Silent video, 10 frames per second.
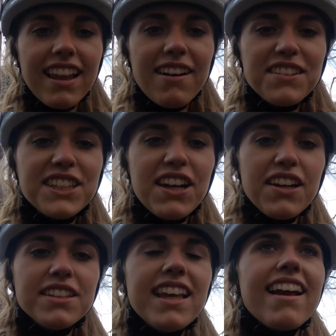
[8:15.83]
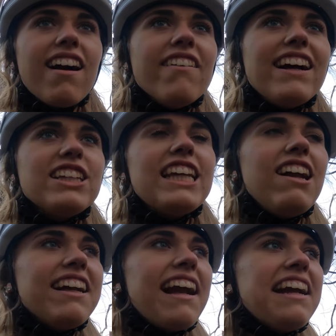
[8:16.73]
That was so sick. I've actually
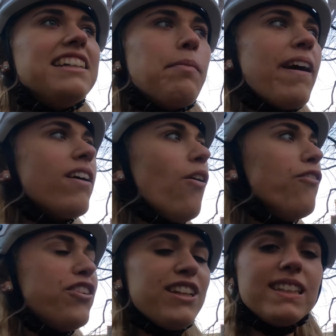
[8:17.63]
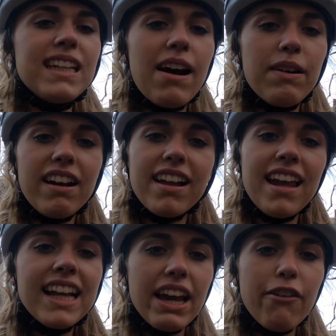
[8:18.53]
like gained a bit of confidence now, and I
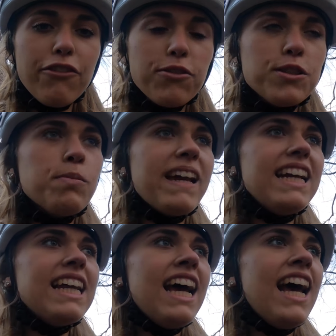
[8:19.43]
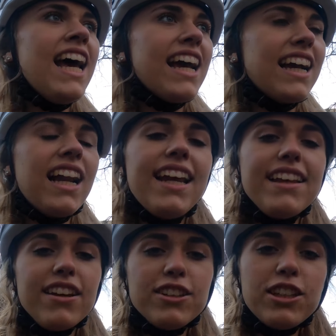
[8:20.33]
can hit it at full speed and
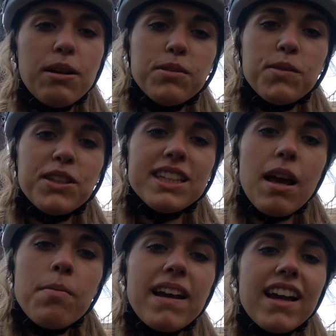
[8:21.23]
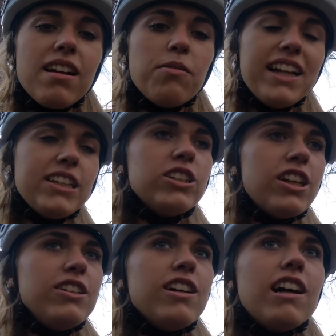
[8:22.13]
clear those jumps, which is epic. And I wanted to
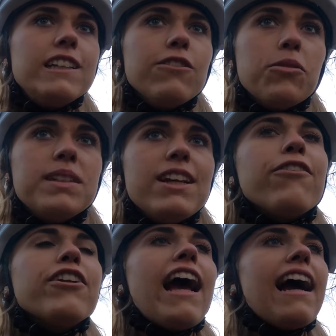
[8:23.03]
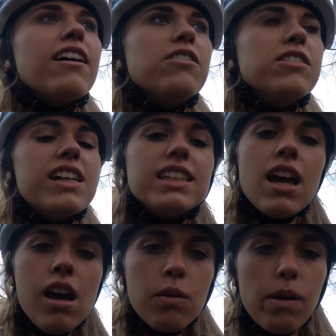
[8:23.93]
show you guys from a different angle, because
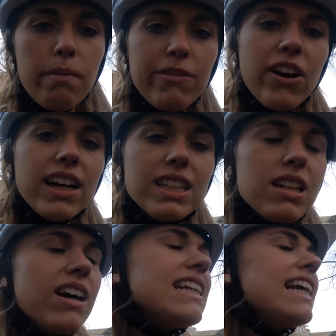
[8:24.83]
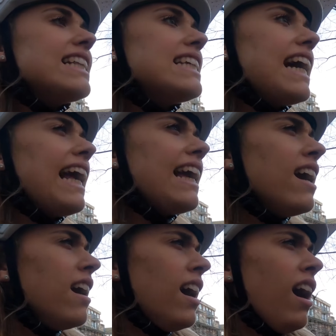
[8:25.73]
when we first started here today,
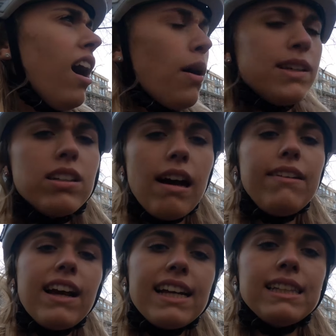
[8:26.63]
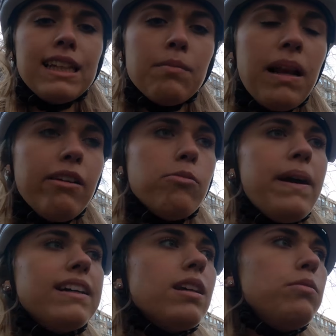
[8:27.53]
I was kind of casing them a little
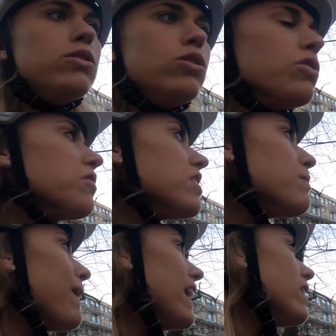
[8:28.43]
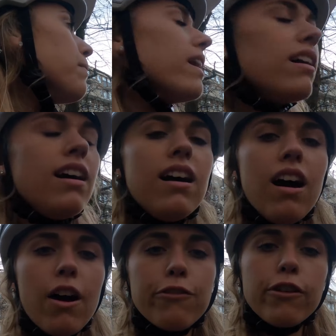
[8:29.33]
bit because I wasn't sure on the speed, but
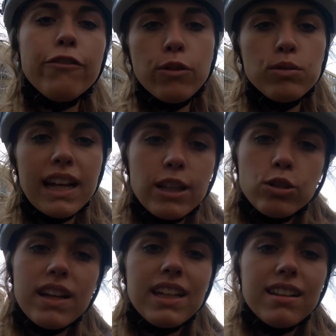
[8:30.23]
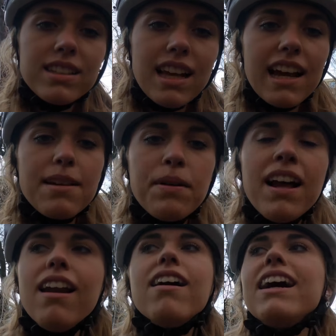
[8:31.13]
after a full day shredding the same
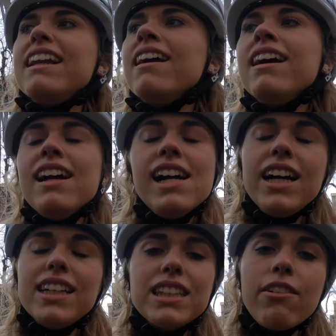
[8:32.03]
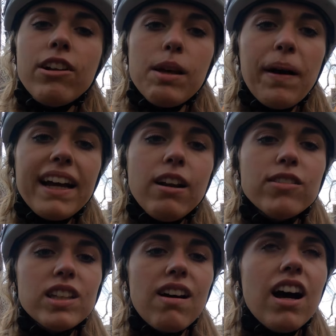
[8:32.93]
line, it's definitely paid
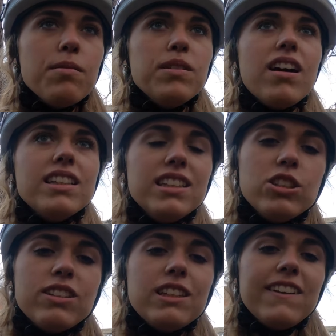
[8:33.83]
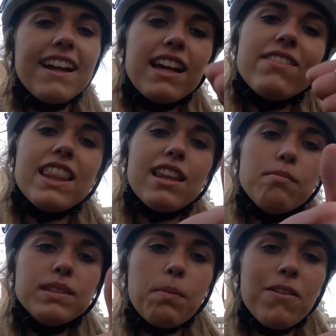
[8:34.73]
off. So I hope you guys enjoyed this video. Give it a
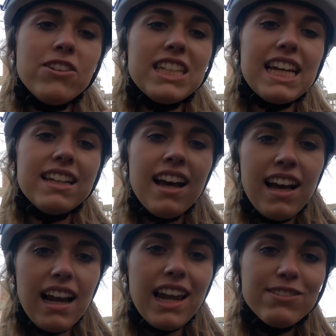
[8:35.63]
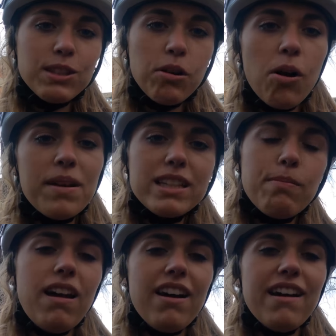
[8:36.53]
thumbs up if you did. Leave some comments
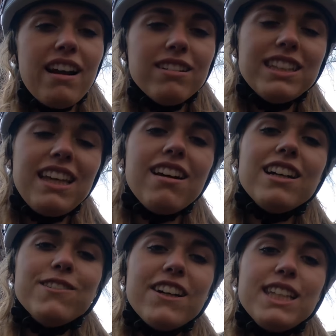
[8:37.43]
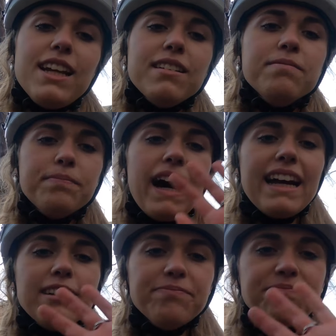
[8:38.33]
below, and I'll see you guys very soon.
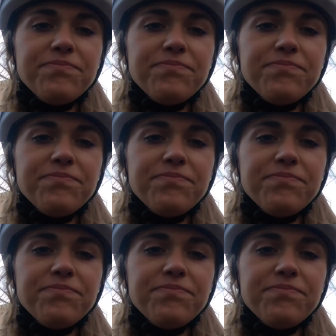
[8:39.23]
Bye.